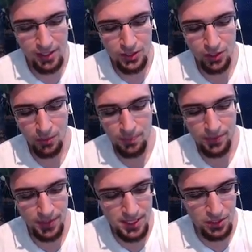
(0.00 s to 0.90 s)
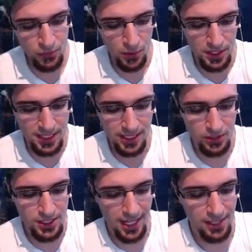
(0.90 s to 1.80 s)
So this is for the
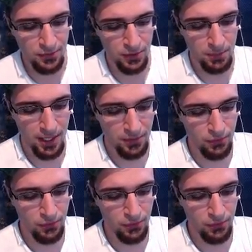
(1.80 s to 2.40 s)
guilt and for my